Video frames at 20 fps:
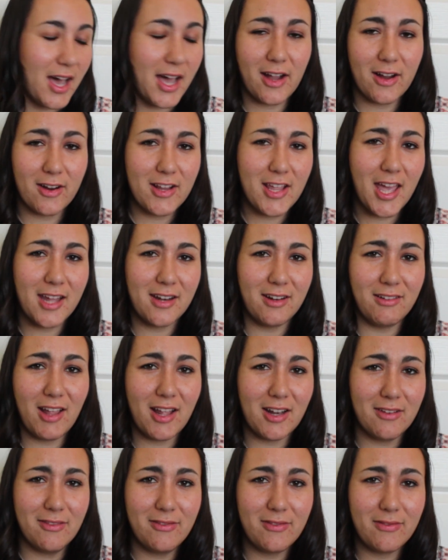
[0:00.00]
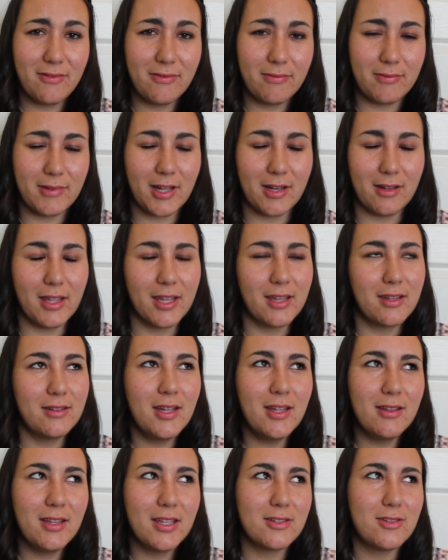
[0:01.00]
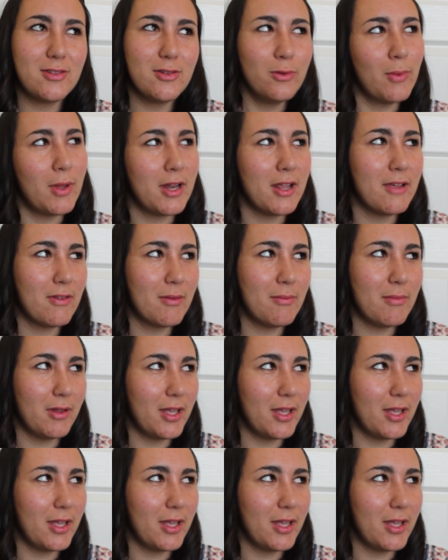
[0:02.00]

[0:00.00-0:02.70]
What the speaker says: I already had a lot of, not like too many of them,